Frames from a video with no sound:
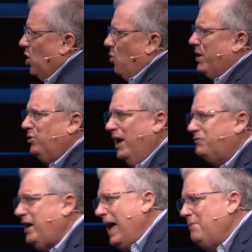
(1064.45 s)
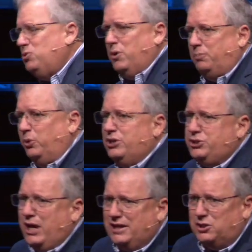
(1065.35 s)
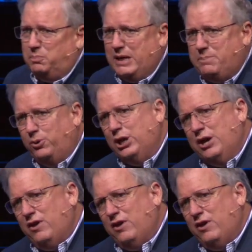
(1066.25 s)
We don't have time to appreciate the people